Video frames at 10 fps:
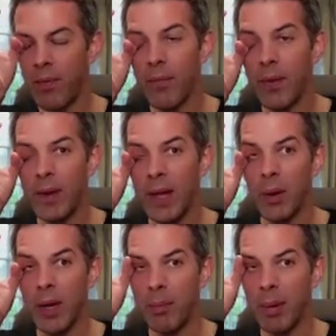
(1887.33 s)
50
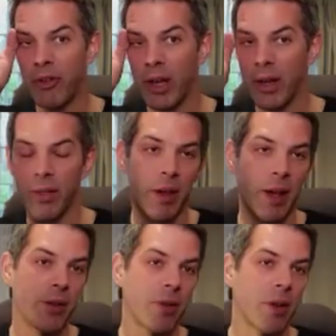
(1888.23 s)
quid budget that
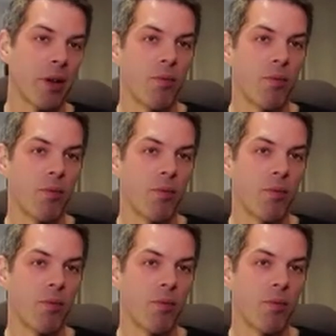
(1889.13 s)
has to